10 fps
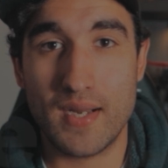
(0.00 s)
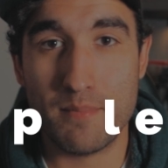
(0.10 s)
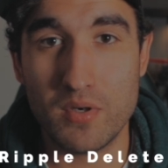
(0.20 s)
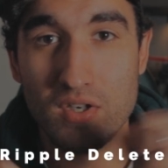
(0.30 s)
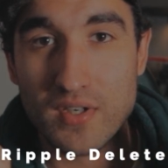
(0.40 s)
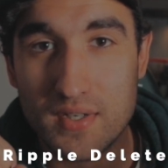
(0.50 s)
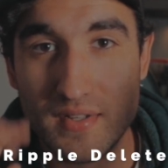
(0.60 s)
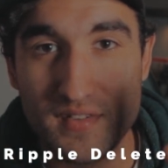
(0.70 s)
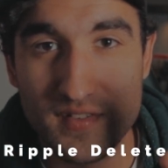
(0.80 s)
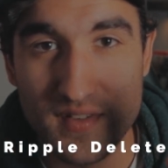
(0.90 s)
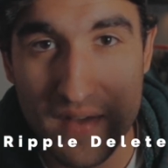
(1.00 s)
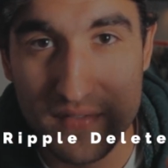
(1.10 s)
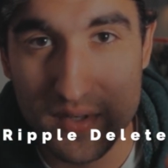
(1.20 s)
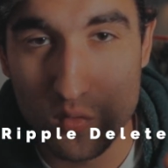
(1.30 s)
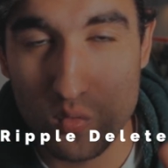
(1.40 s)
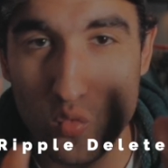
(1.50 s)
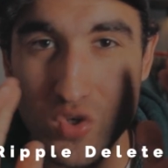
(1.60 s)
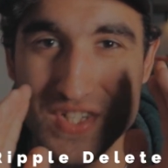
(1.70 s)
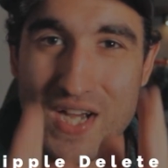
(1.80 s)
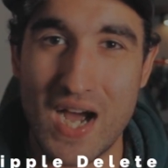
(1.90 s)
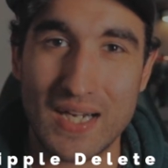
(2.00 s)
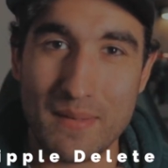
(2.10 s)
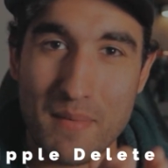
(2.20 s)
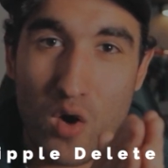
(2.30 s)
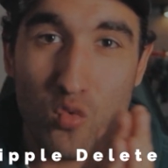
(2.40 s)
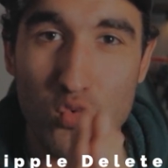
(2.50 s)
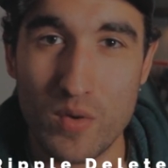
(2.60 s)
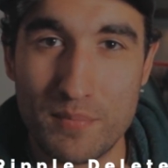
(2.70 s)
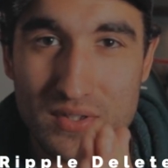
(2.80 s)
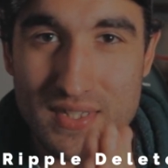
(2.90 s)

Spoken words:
Number 7, we're talking about Ripple